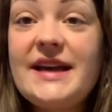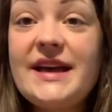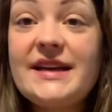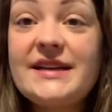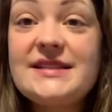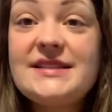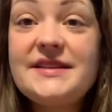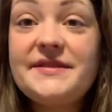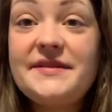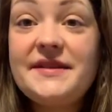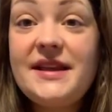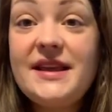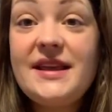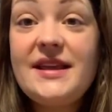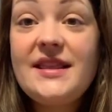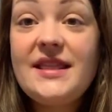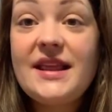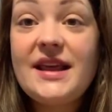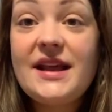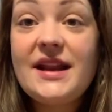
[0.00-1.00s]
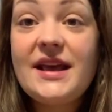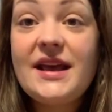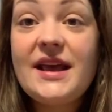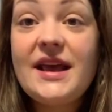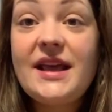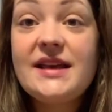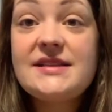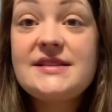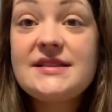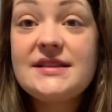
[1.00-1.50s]
activity that
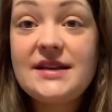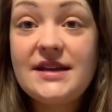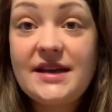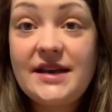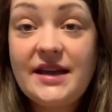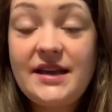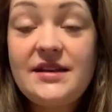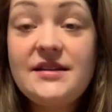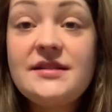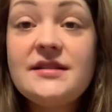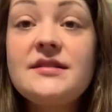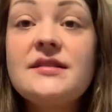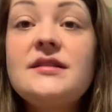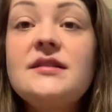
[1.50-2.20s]
I assigned